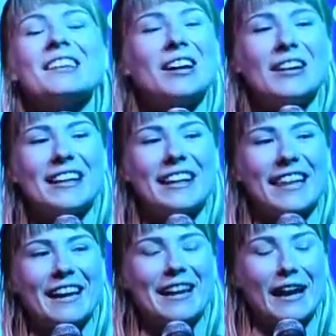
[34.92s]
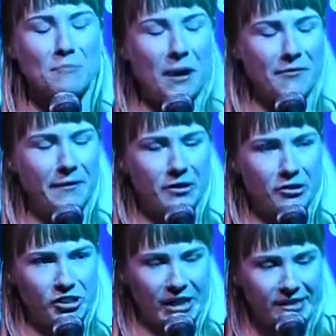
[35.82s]
Elongate that neck. Puff out
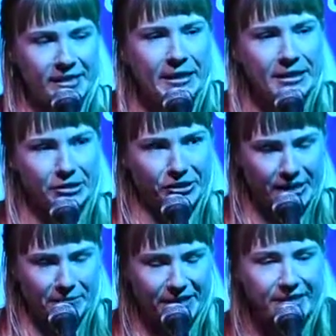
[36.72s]
your chest. Suck in your stomach.